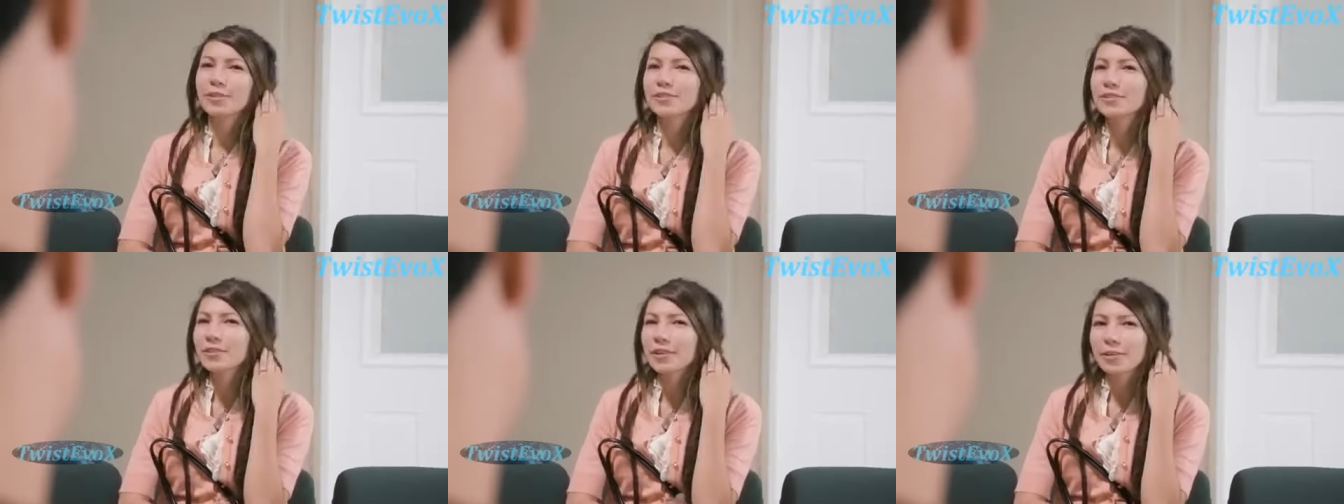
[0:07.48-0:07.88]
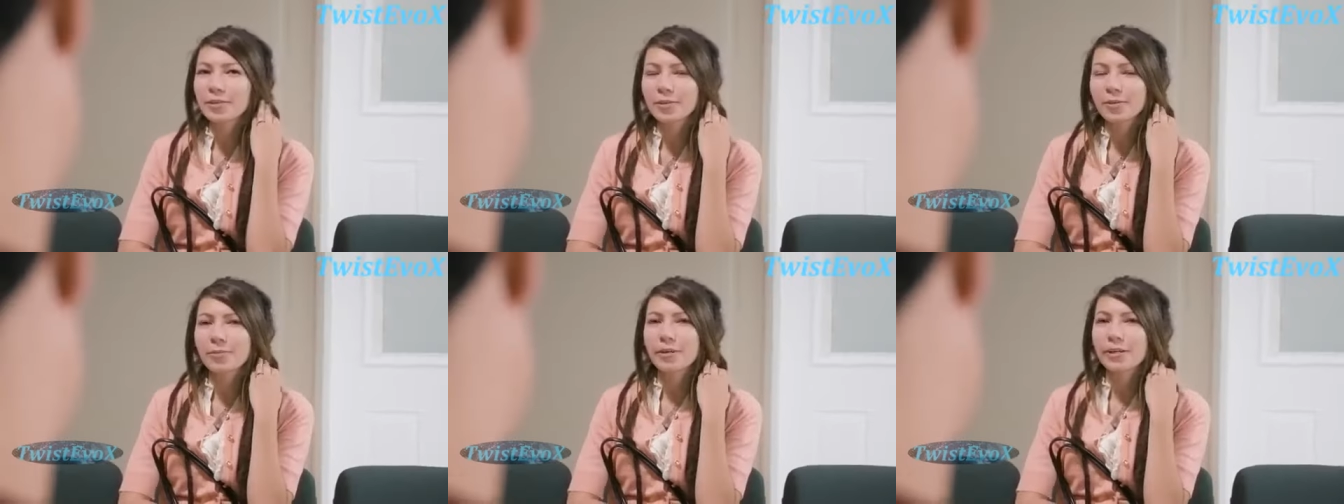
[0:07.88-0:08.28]
there's
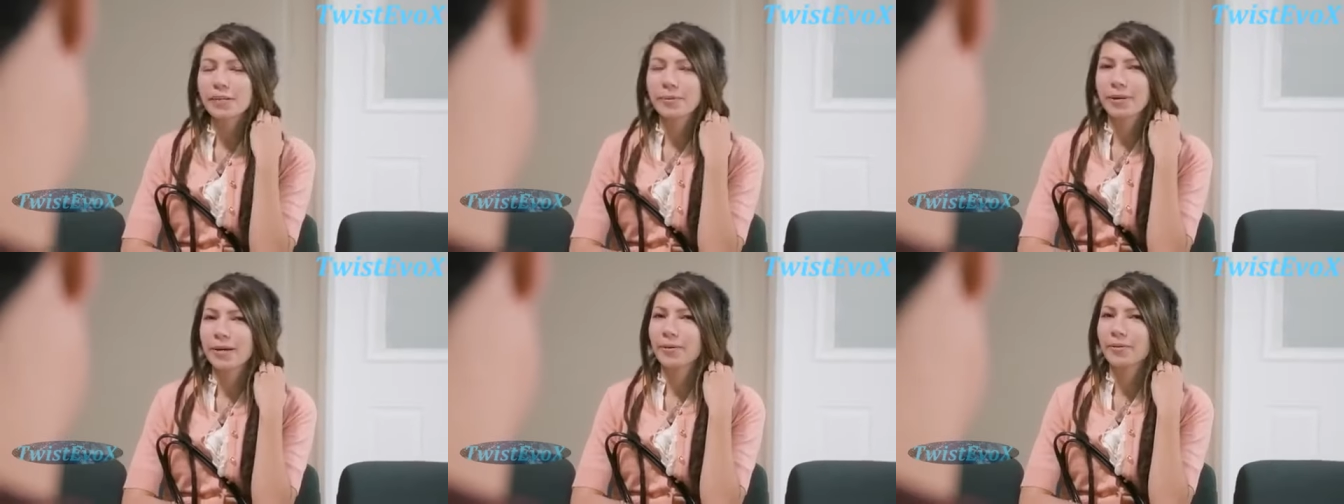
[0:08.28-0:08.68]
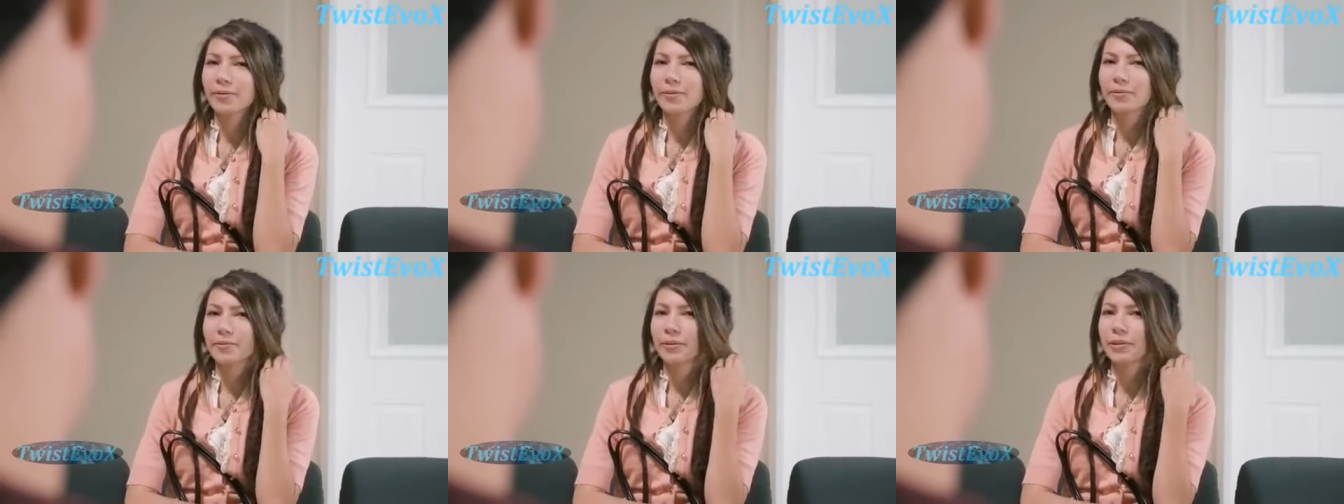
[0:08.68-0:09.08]
nothing to worry
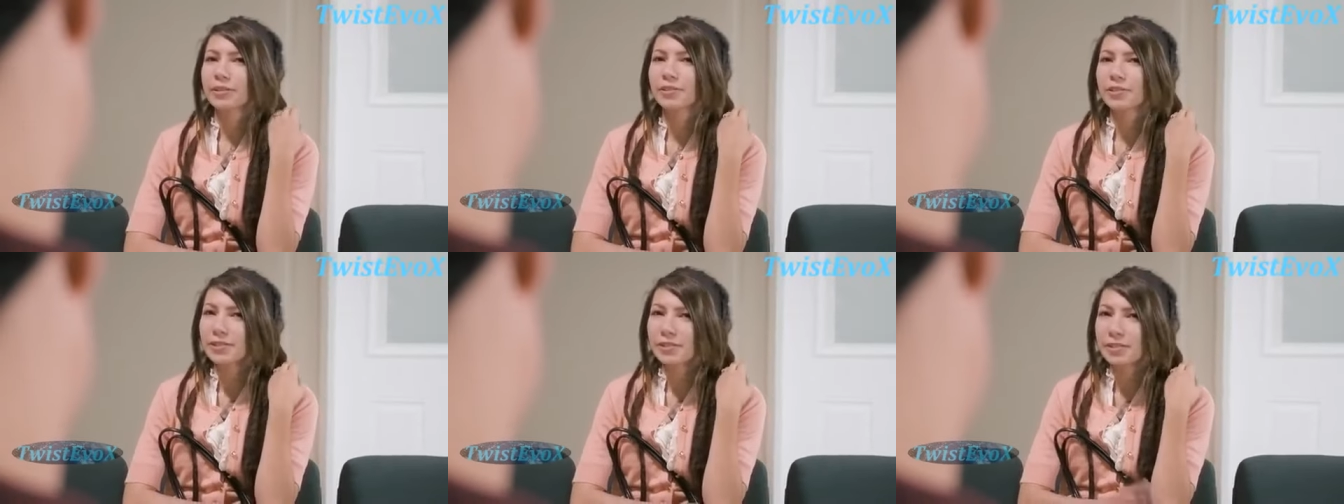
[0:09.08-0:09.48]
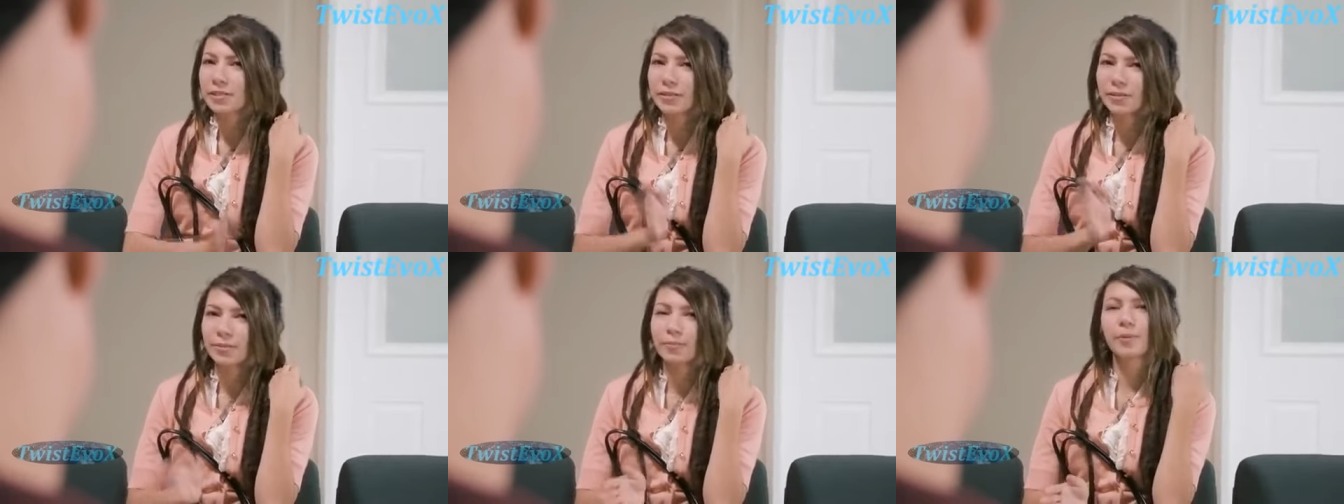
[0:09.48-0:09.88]
about. It's
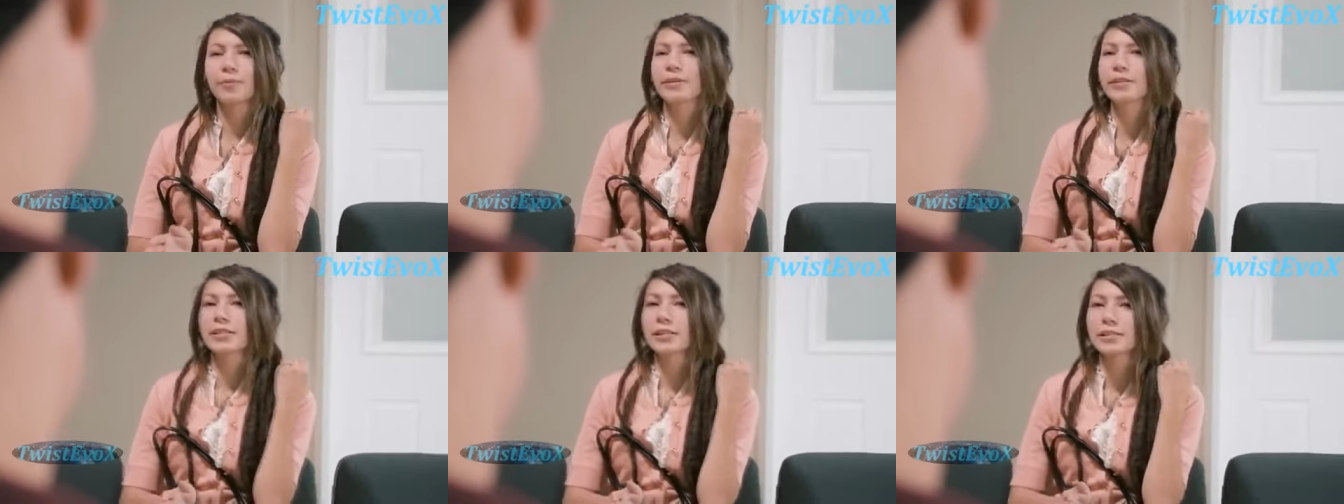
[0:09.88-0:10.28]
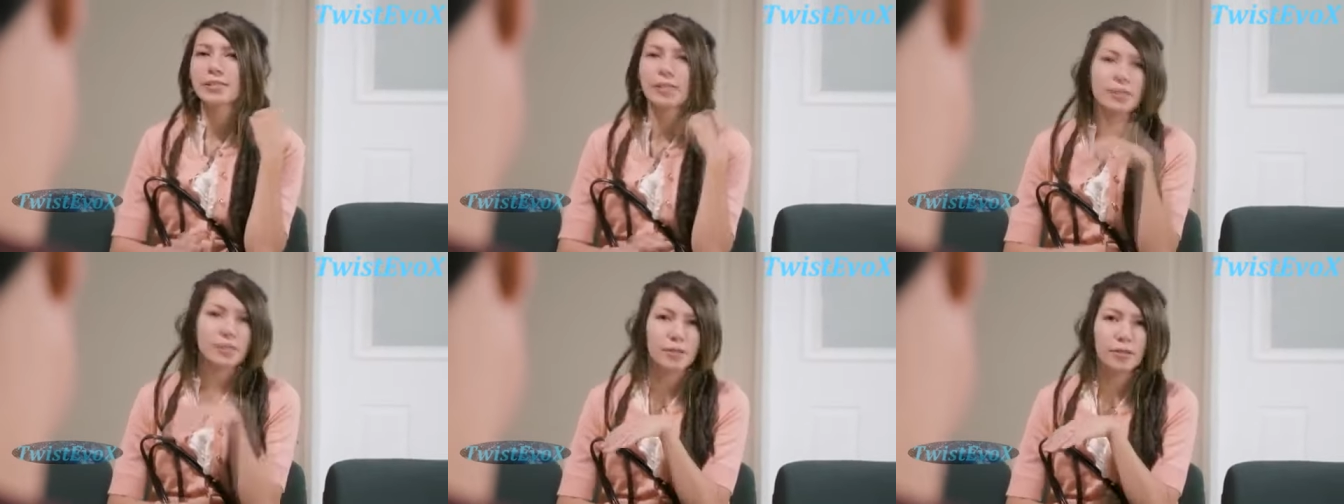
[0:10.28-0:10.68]
just a little memory
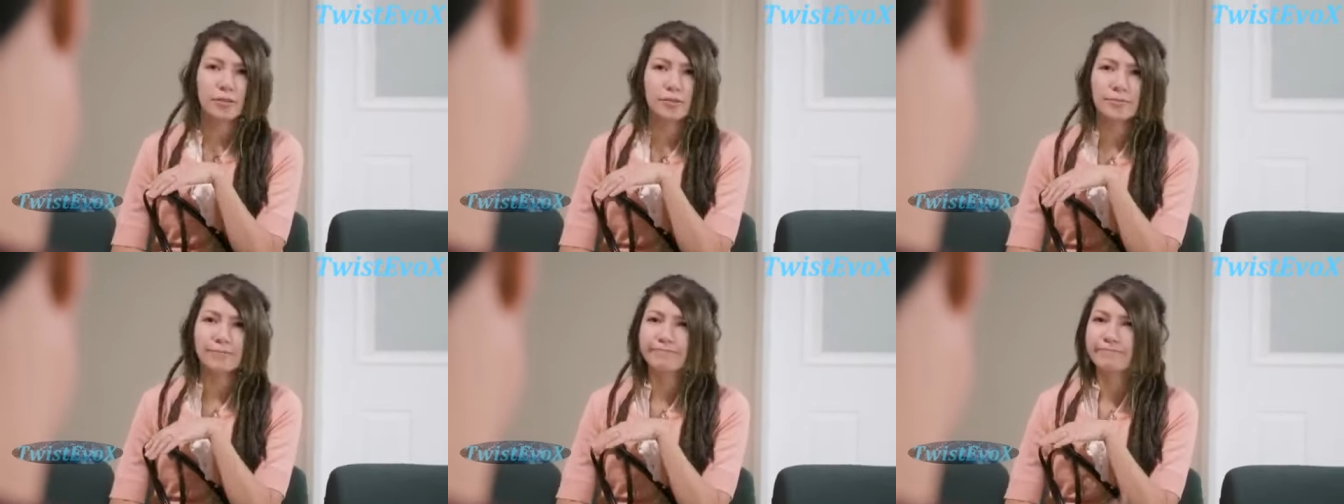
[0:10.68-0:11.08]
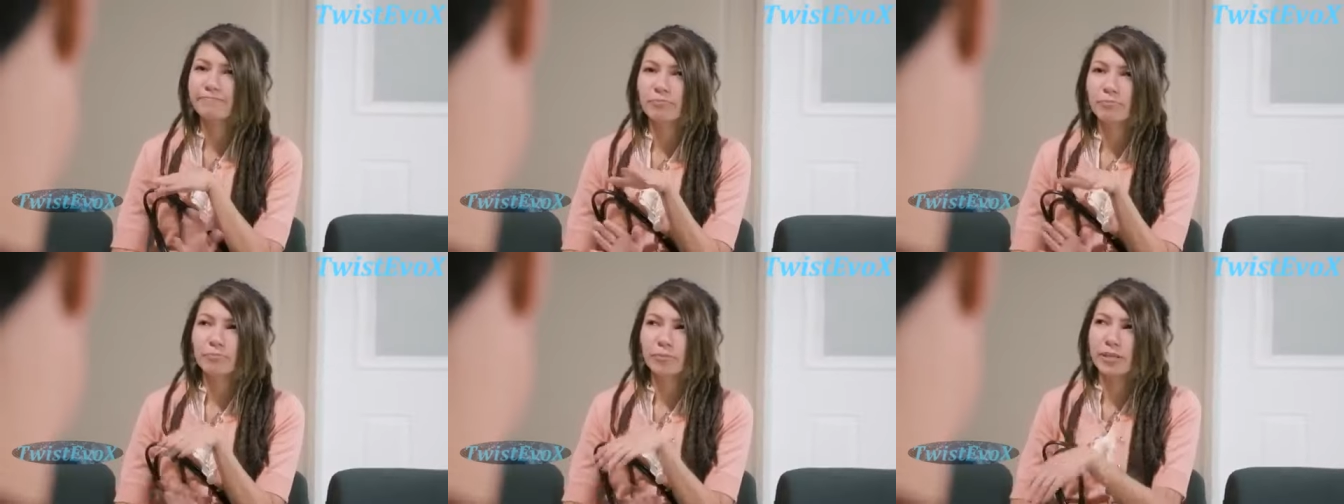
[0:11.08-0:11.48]
test, that's all.
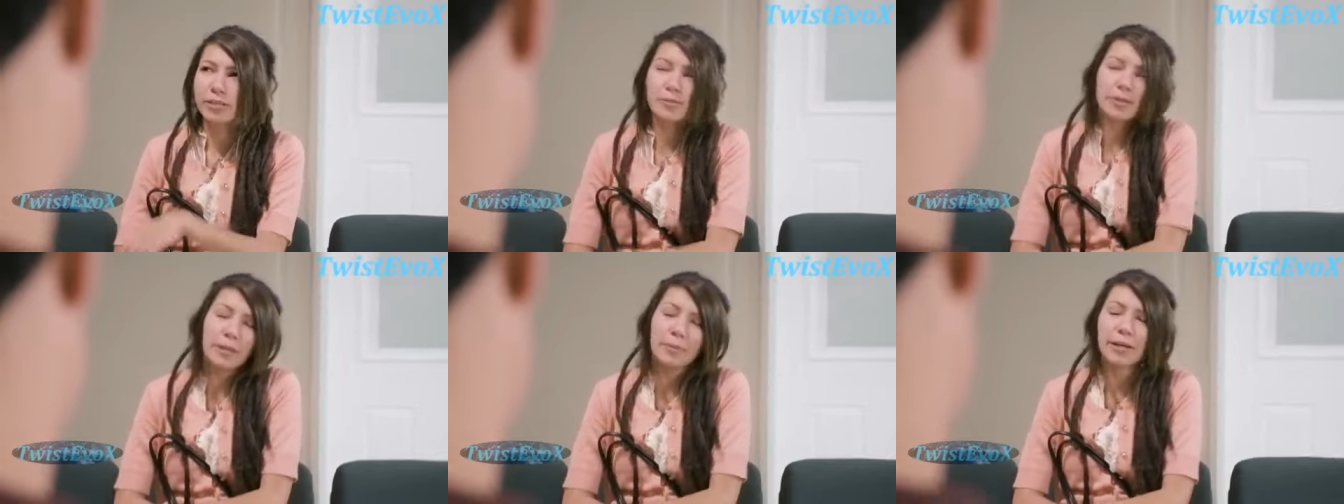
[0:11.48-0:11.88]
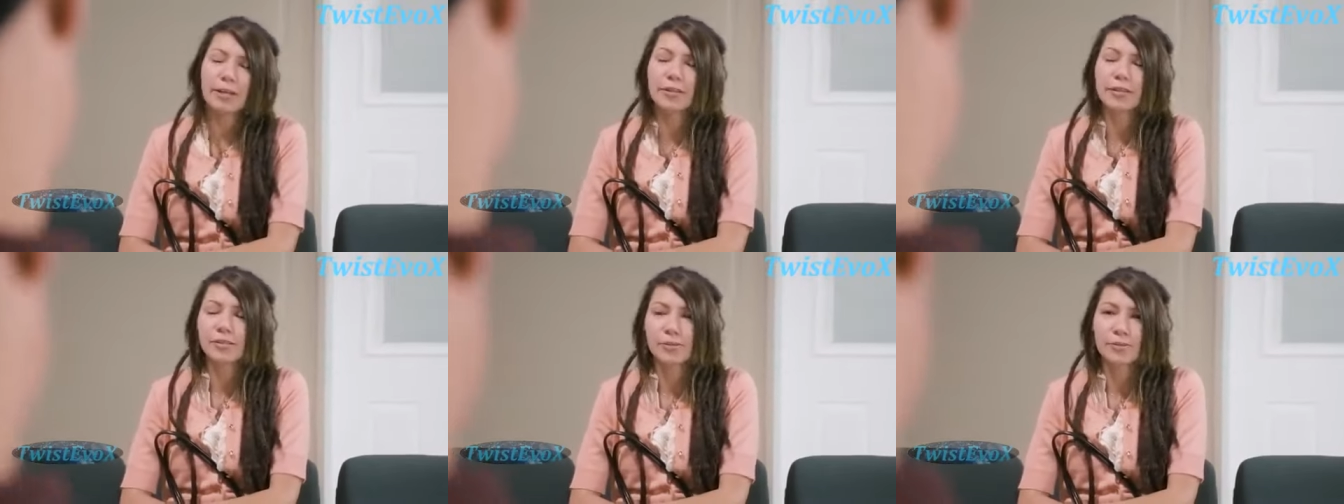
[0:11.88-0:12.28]
Plus, we get
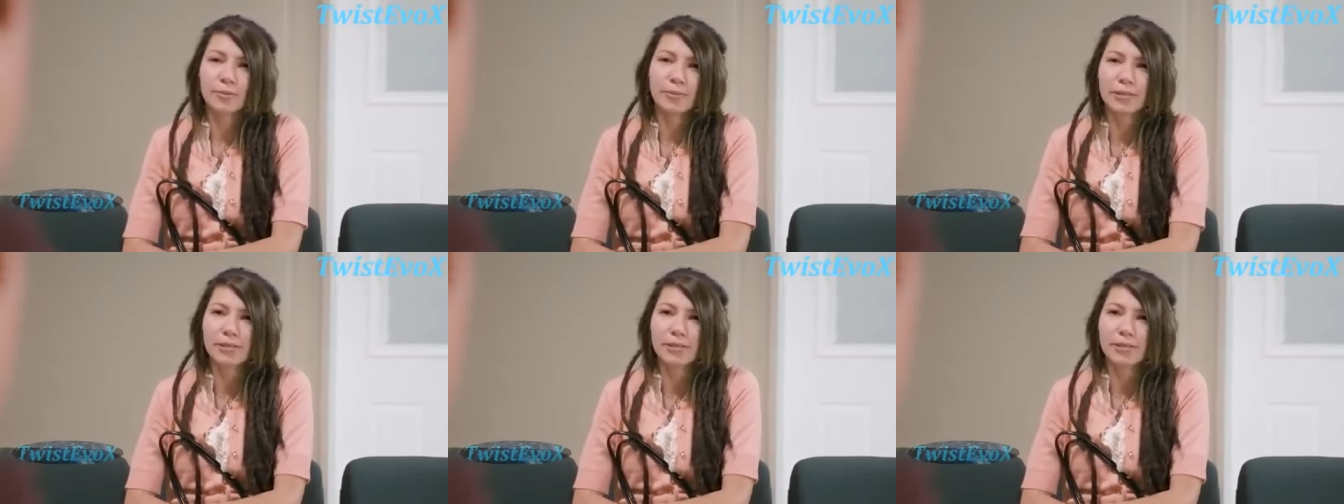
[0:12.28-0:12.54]
paid like 200